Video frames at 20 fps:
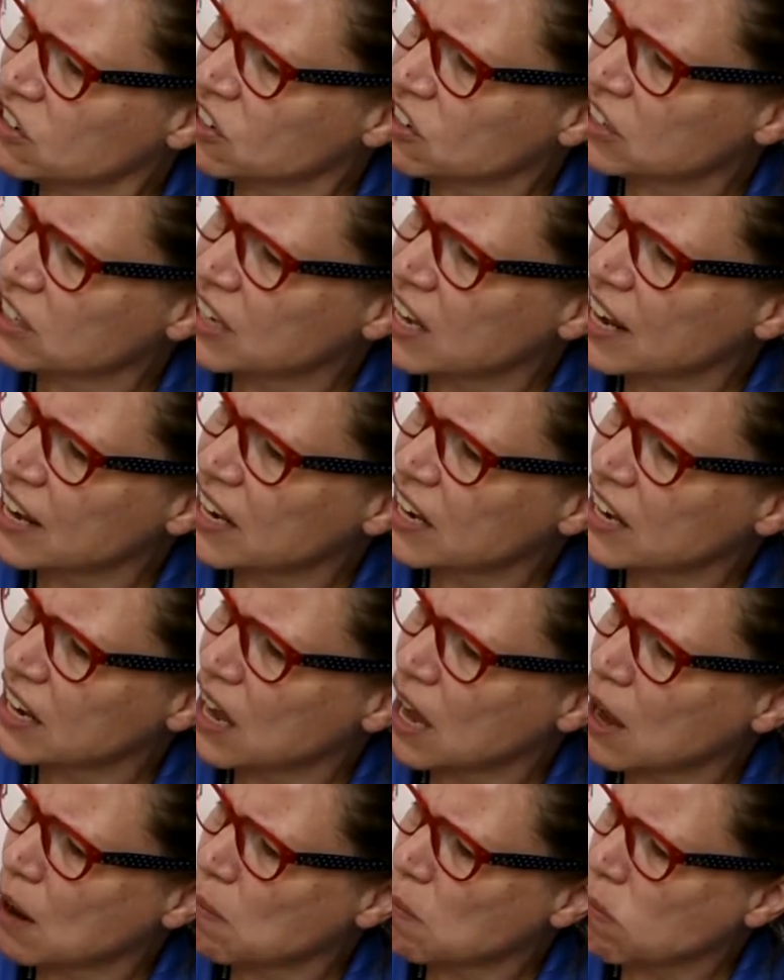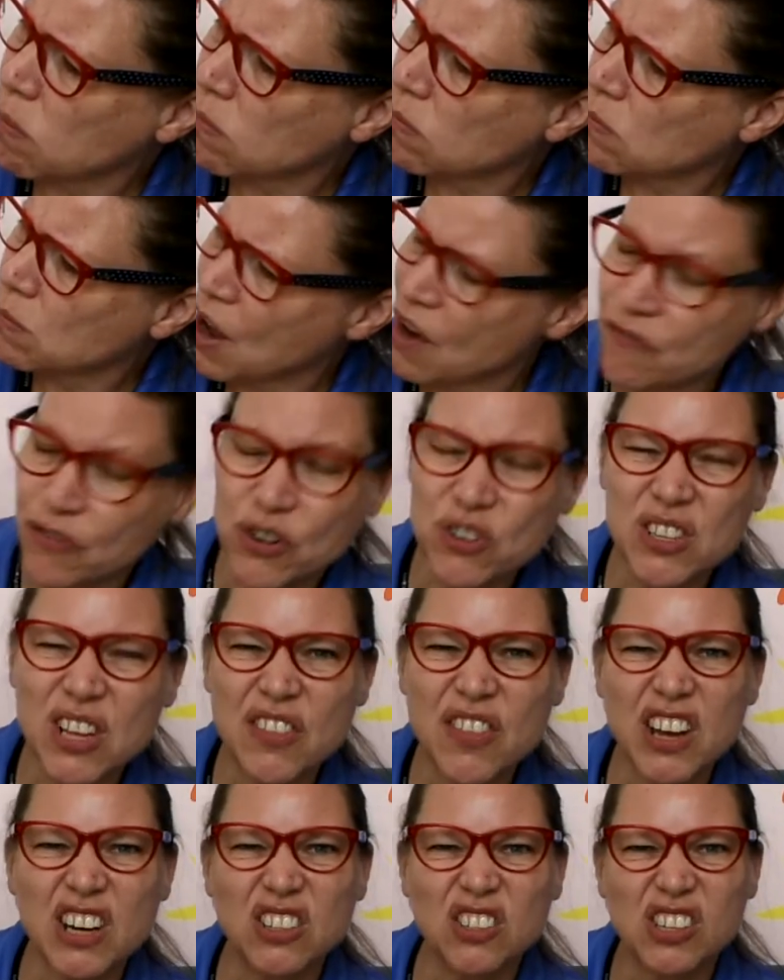looked like, at first I
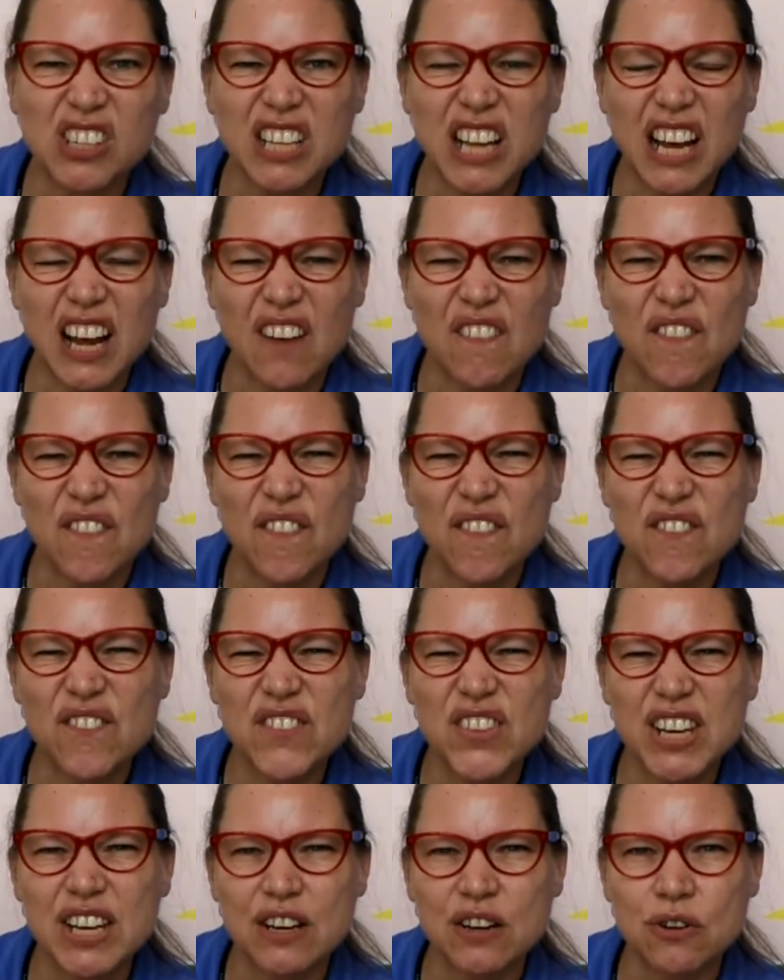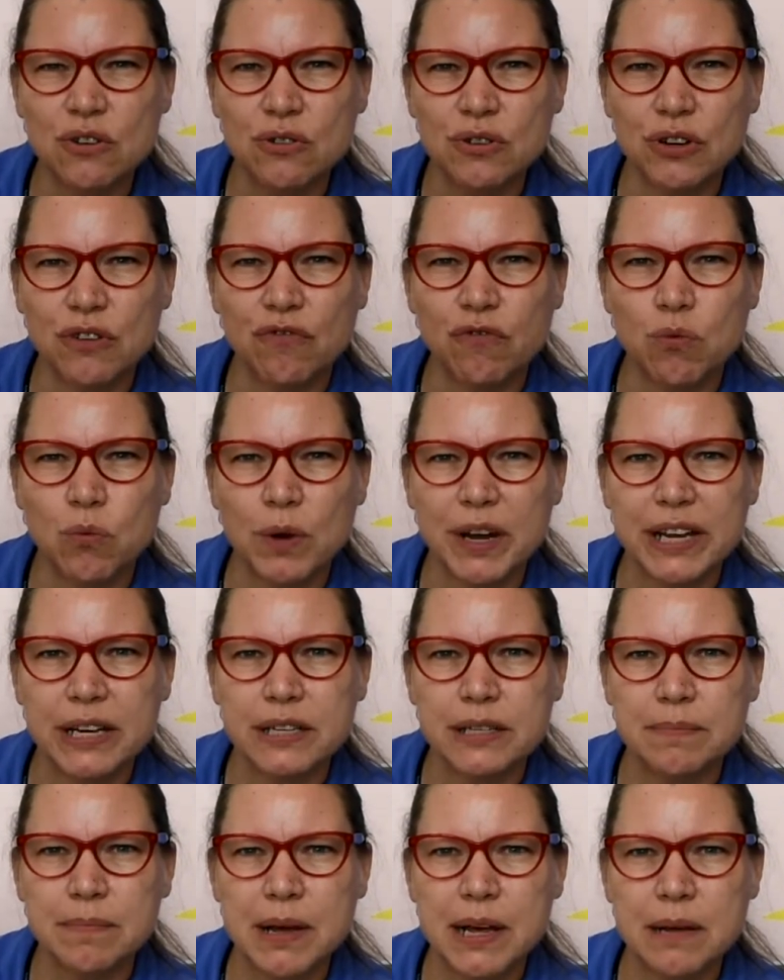thought it looked like a field of
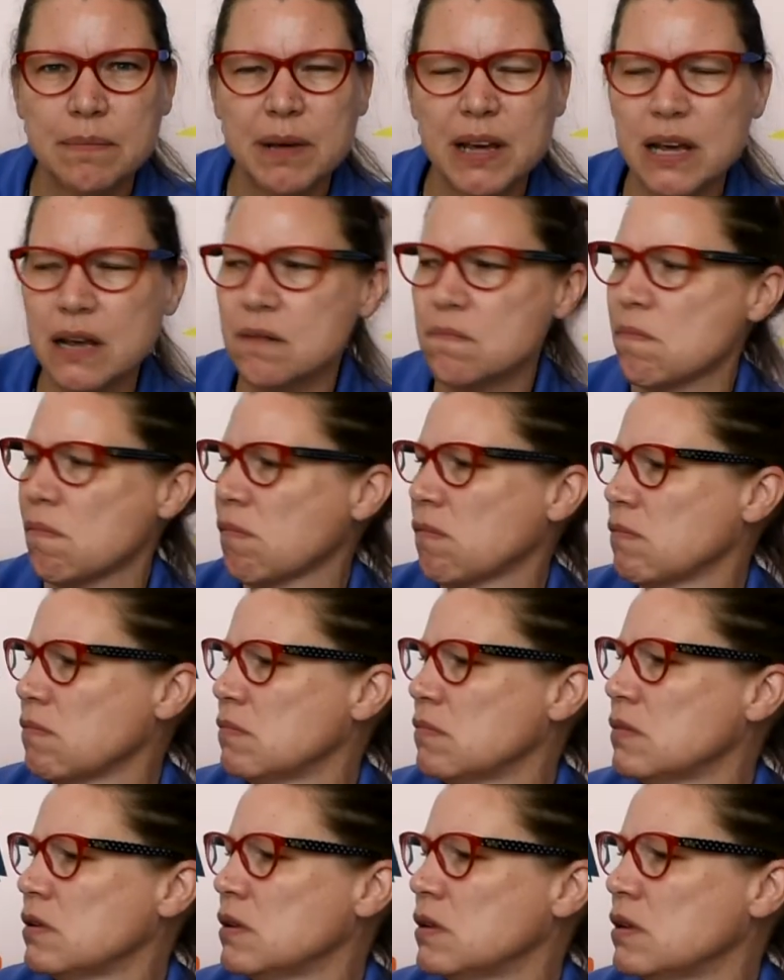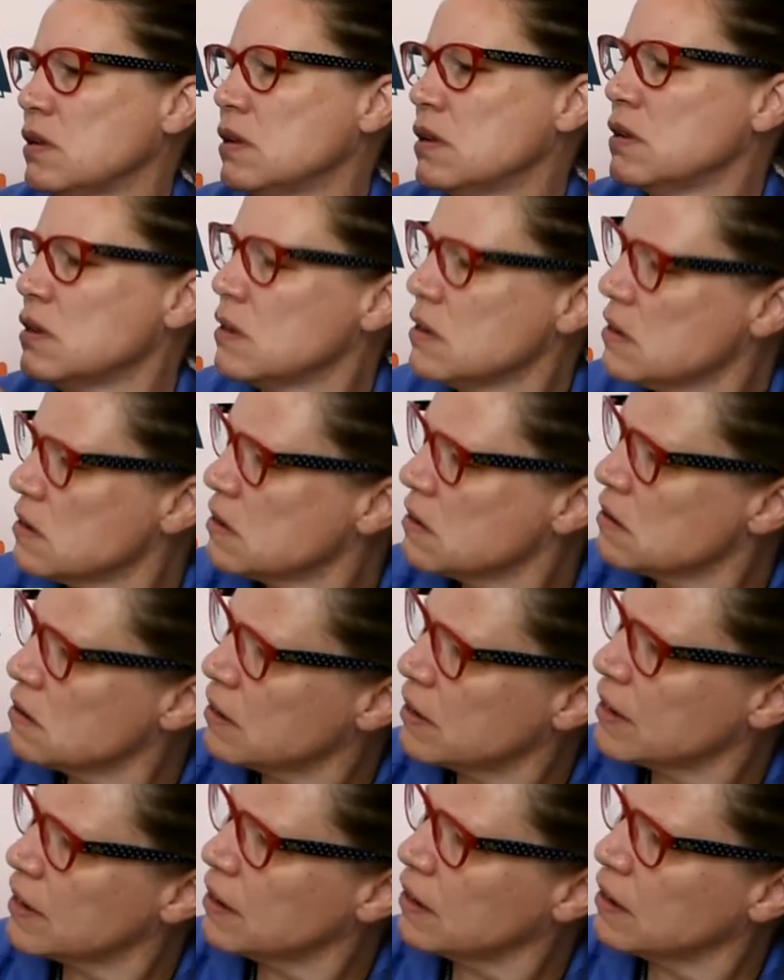wheat maybe,
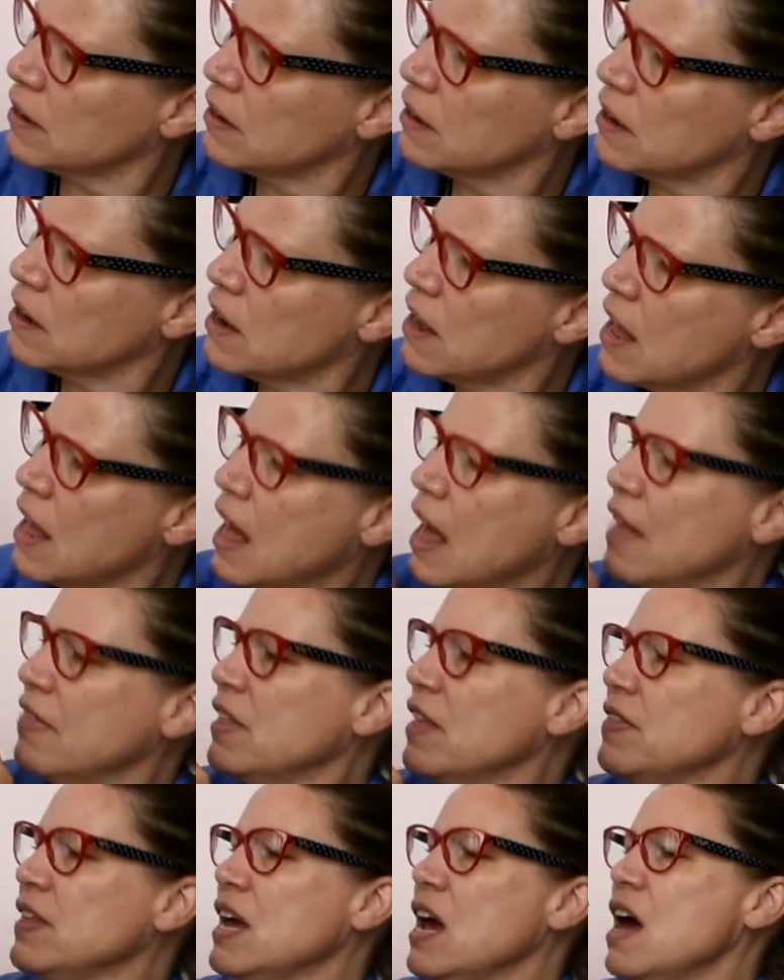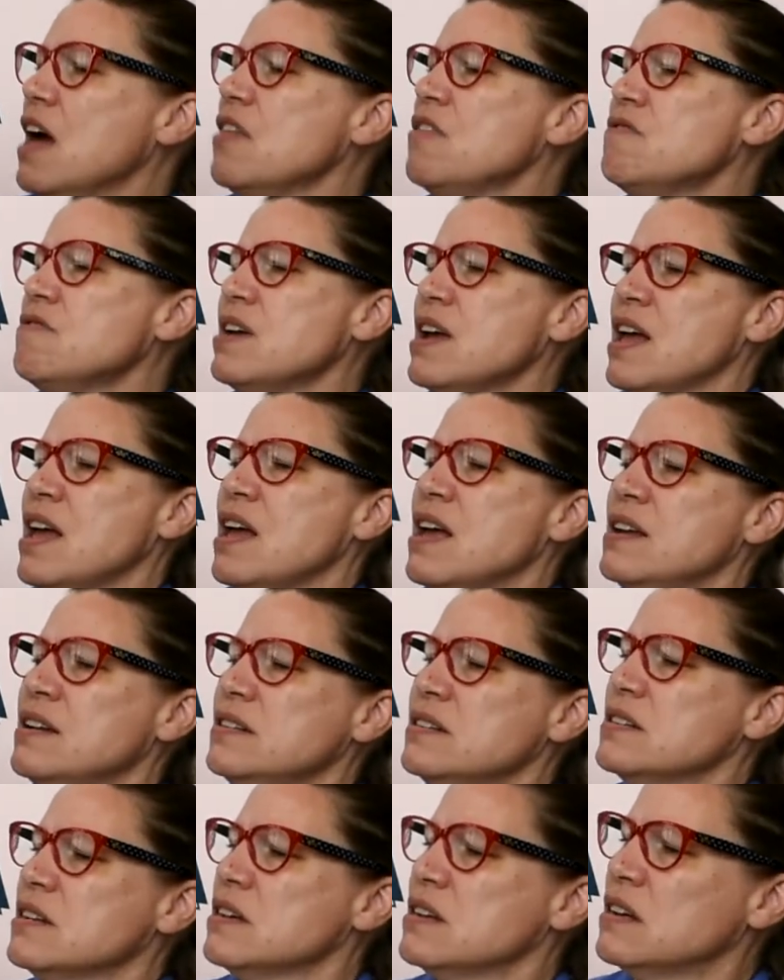right? And then the other
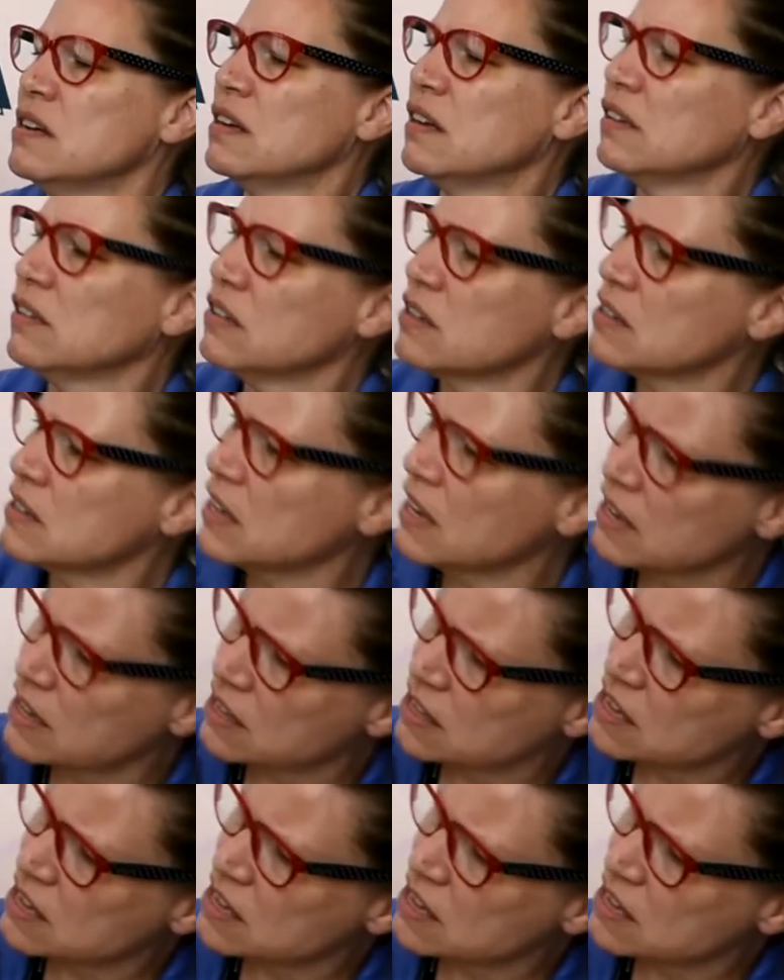end looks like